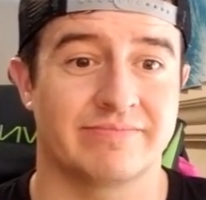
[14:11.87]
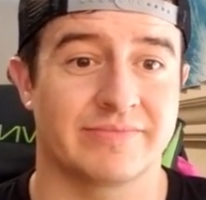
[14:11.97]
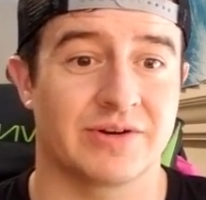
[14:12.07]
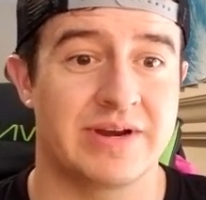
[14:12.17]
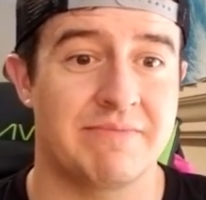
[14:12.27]

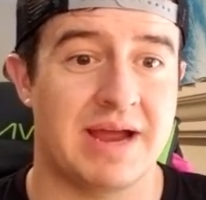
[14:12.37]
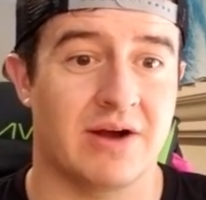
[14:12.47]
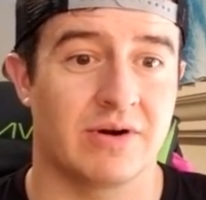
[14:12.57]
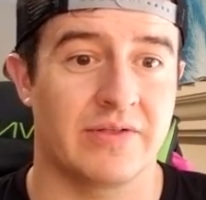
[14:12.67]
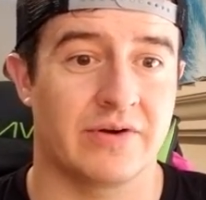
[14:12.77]

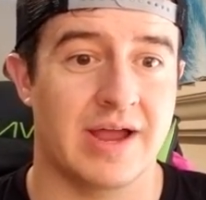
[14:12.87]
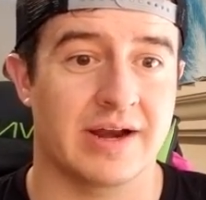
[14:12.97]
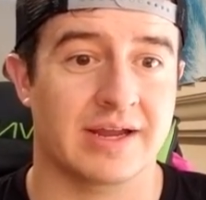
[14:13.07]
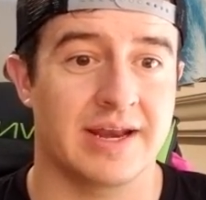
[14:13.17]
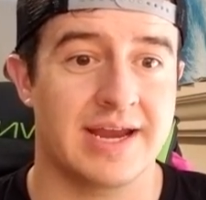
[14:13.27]
GreenPower, they're out
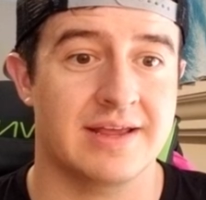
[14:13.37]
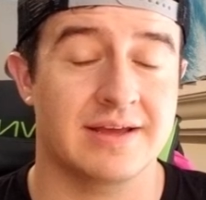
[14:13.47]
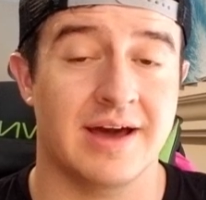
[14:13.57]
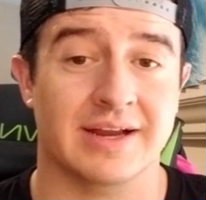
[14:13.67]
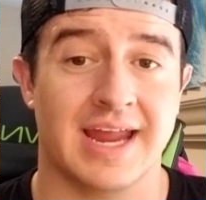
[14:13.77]

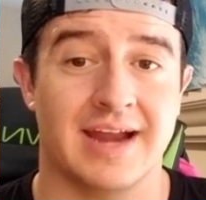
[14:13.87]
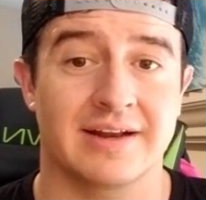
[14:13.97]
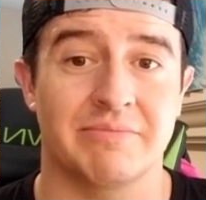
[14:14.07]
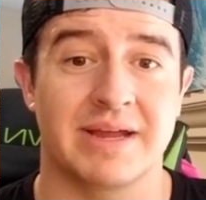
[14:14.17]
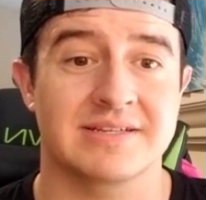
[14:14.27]
of
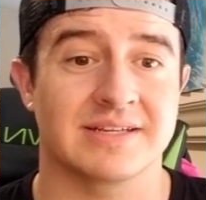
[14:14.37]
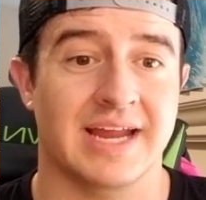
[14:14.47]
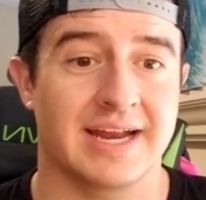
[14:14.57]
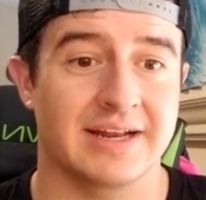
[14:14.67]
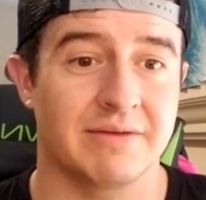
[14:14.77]
Canada, based in
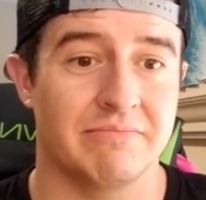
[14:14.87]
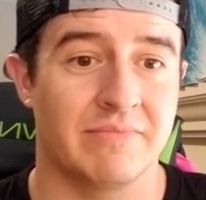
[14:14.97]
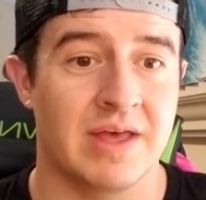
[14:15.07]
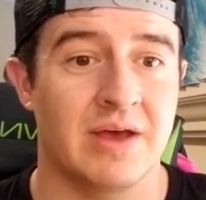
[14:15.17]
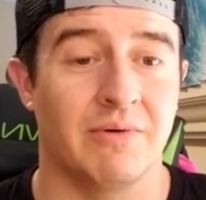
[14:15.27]
Canada.
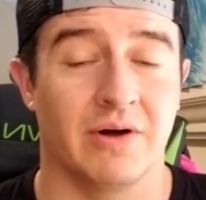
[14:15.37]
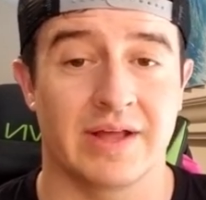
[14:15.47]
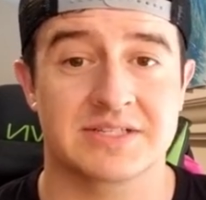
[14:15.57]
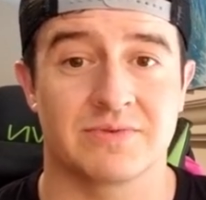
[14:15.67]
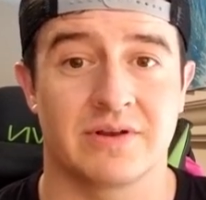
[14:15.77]
Well,
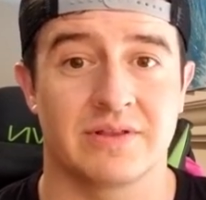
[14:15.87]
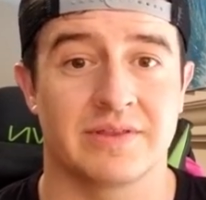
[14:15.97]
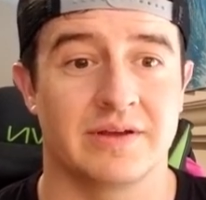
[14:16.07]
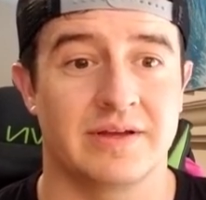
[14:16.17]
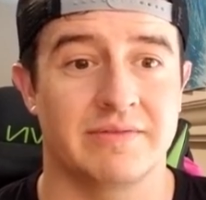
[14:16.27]
that's where
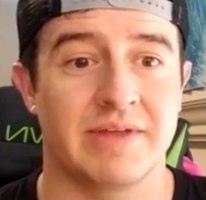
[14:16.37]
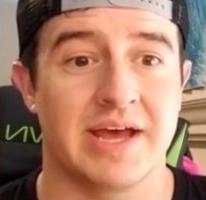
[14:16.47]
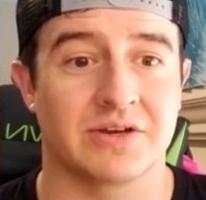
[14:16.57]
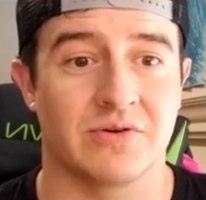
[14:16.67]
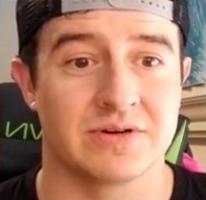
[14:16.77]
the
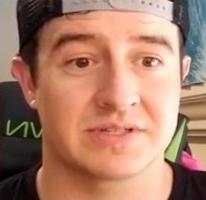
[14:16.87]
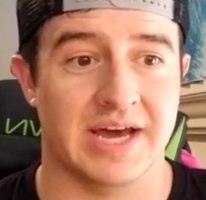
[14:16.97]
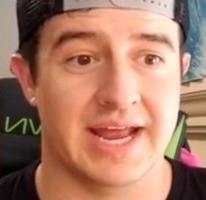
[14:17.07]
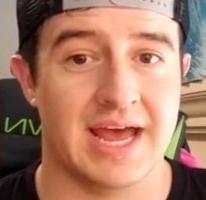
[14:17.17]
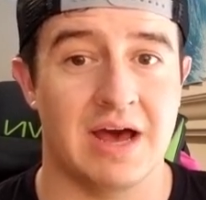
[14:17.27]
headquarters
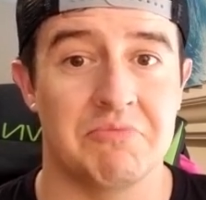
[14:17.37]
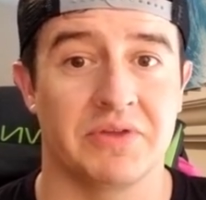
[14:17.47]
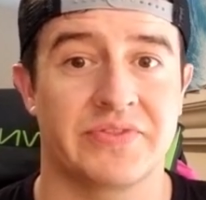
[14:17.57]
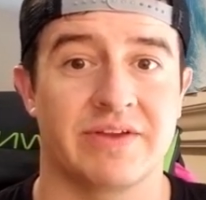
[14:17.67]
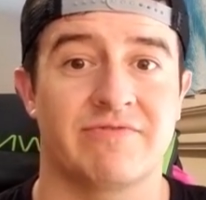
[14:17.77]
kind of at,
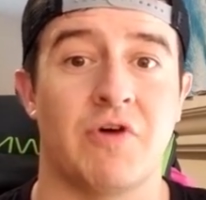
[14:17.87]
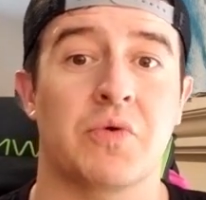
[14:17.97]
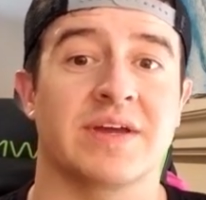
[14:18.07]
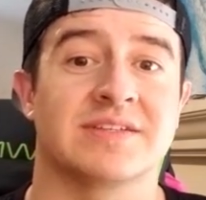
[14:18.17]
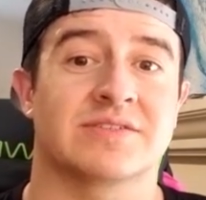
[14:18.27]
but they
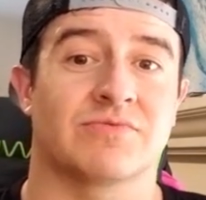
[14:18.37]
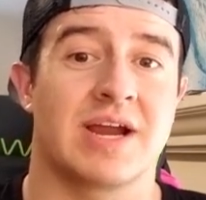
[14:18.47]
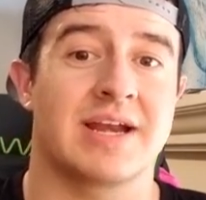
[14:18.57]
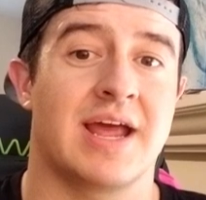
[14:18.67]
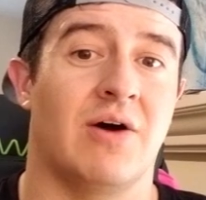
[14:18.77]
focus
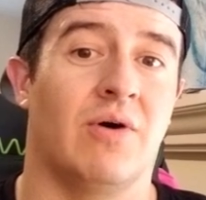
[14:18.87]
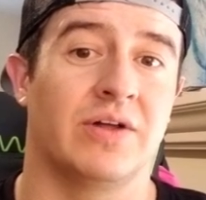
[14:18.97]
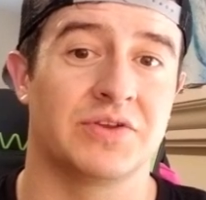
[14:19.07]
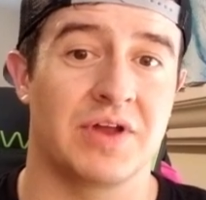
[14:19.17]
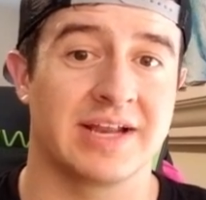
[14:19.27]
right now
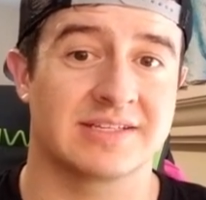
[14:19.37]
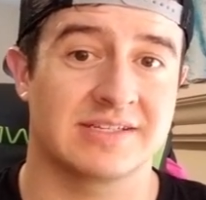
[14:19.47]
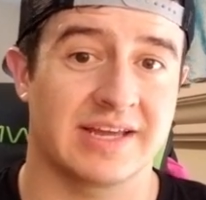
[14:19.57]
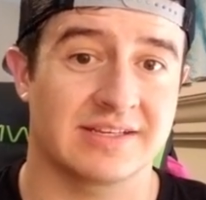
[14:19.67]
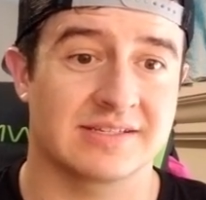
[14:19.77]
on the United
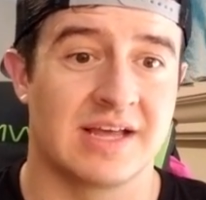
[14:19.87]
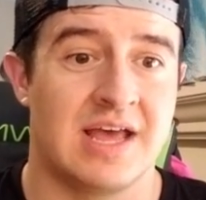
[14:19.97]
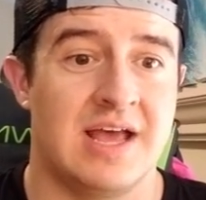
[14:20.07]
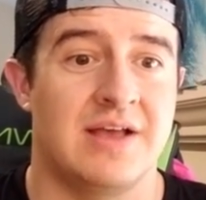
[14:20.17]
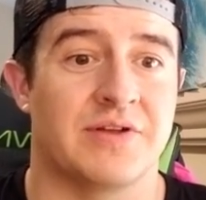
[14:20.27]
States.
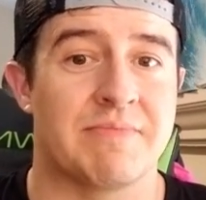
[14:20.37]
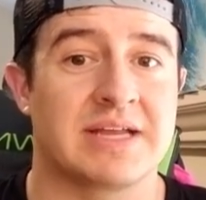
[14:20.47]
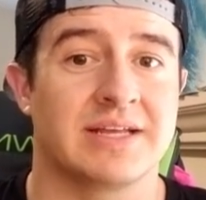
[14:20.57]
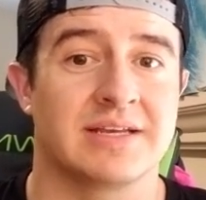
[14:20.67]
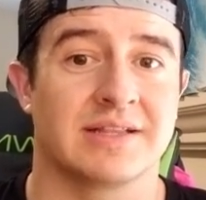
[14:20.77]
They're
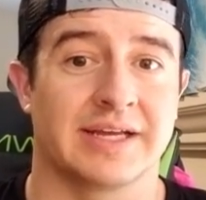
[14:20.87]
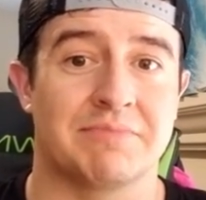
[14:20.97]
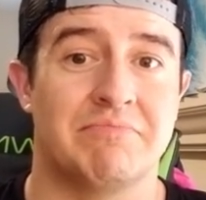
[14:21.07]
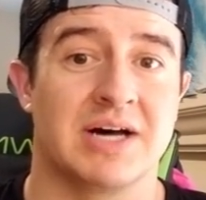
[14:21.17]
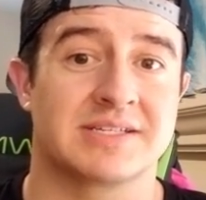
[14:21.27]
mainly into
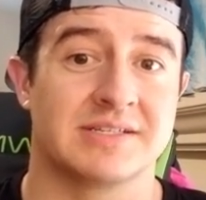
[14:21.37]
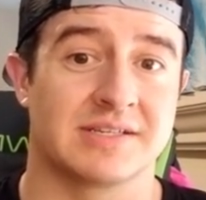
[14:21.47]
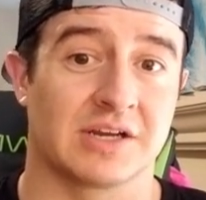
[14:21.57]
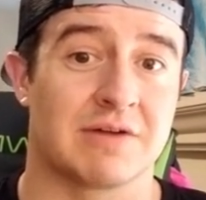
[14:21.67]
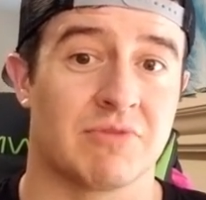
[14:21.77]
like buses
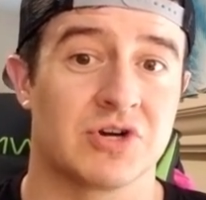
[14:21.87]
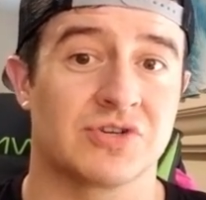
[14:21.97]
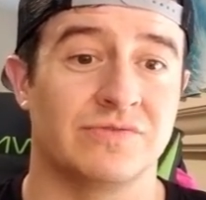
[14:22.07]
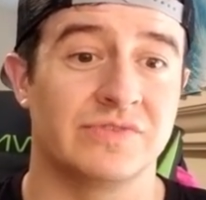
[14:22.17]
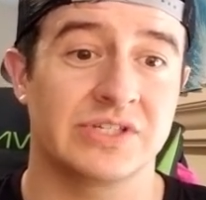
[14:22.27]
and
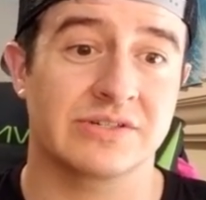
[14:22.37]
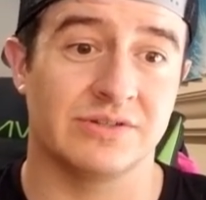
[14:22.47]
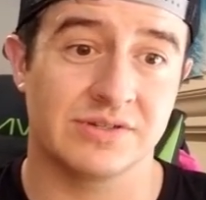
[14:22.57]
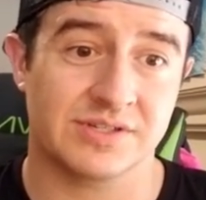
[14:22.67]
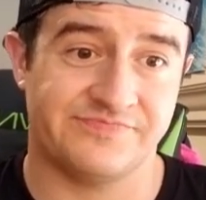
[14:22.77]
commercial
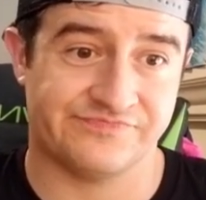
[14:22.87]
vehicles.